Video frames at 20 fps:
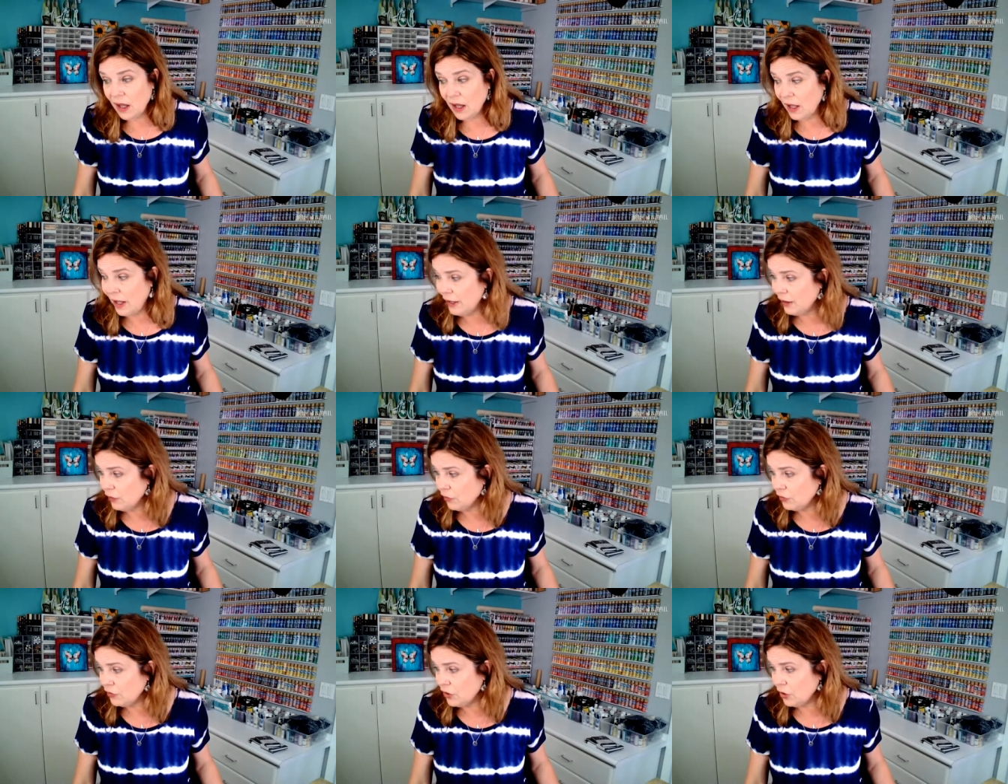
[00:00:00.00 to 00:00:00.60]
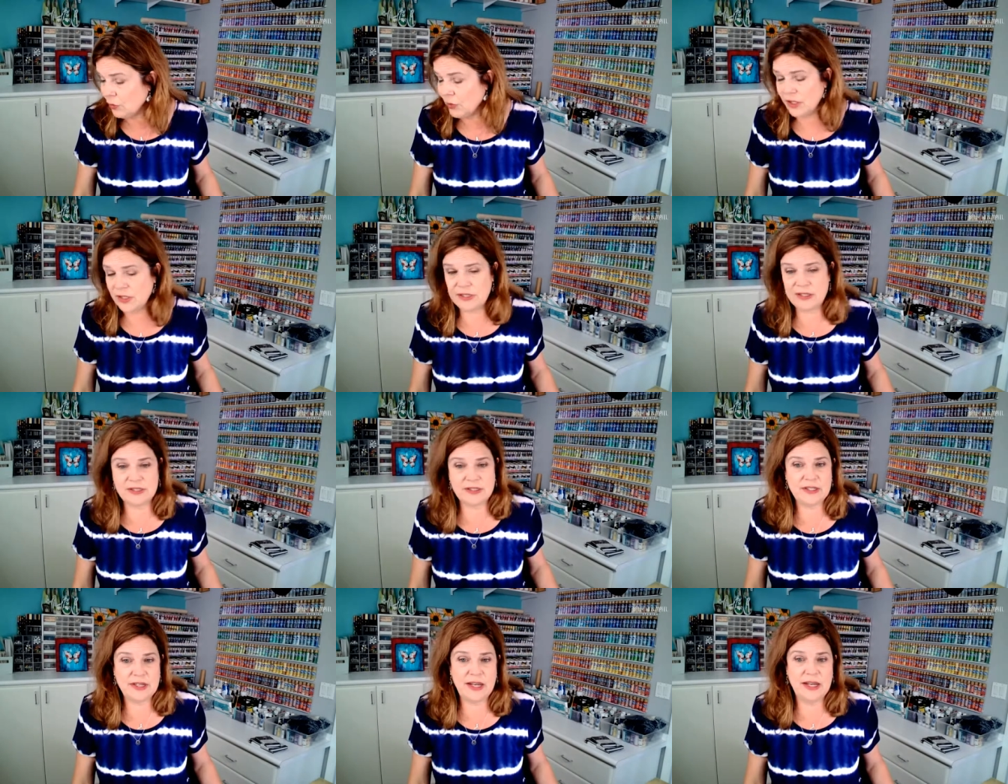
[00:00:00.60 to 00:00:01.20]
don't know what
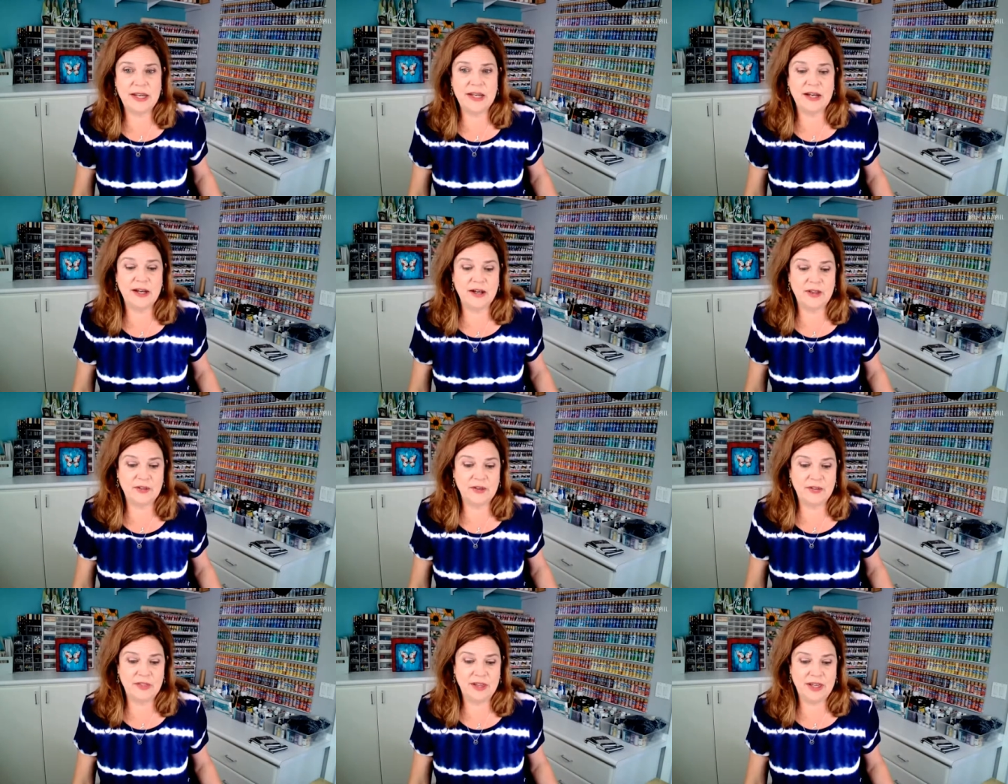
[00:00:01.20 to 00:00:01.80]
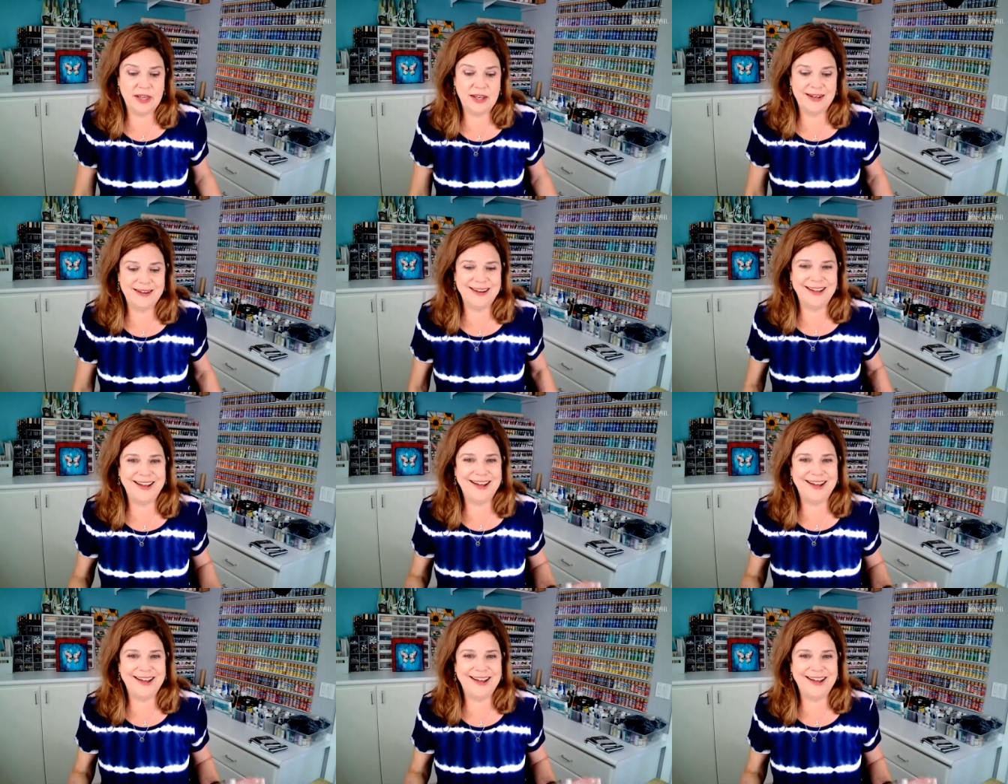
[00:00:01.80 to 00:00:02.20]
to say other than